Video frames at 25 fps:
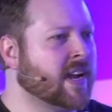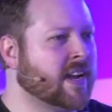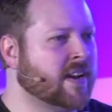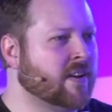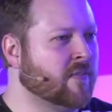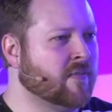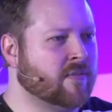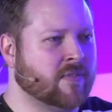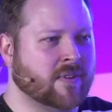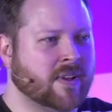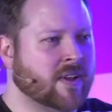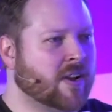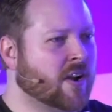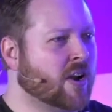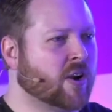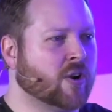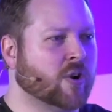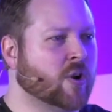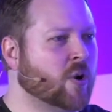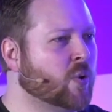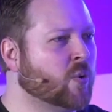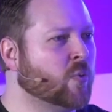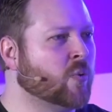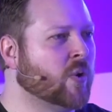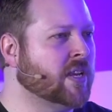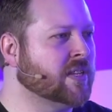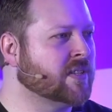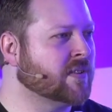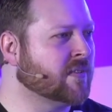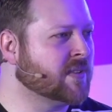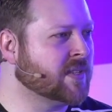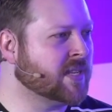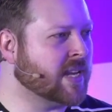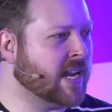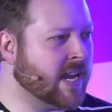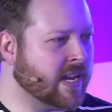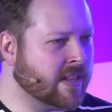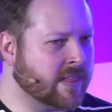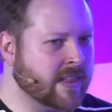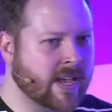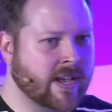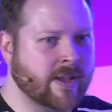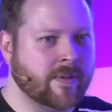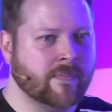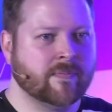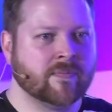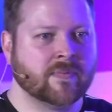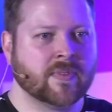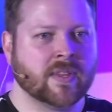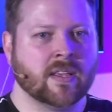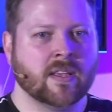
kind of our own ways of saying that.